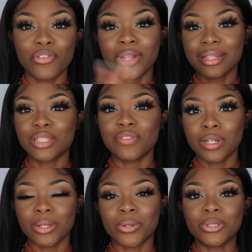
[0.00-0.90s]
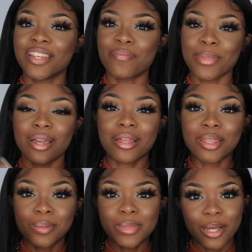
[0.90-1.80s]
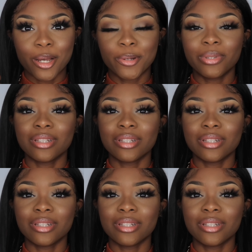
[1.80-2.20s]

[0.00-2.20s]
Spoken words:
you like this video, give me a thumbs up,